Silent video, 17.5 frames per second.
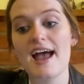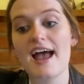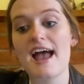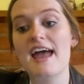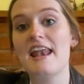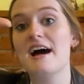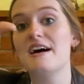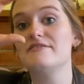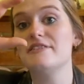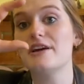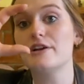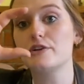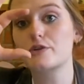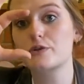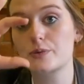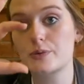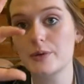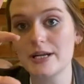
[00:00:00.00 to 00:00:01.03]
and our
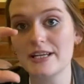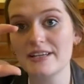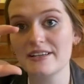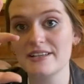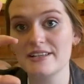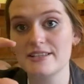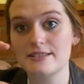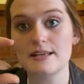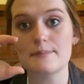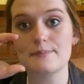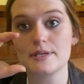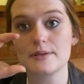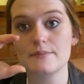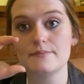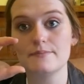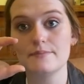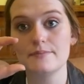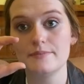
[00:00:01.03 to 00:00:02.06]
ventricular
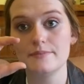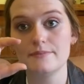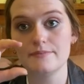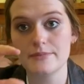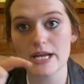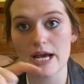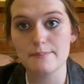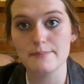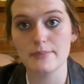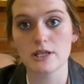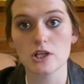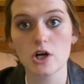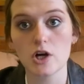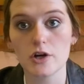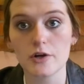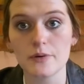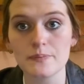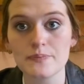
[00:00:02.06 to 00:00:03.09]
septum down
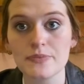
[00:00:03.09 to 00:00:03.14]
below.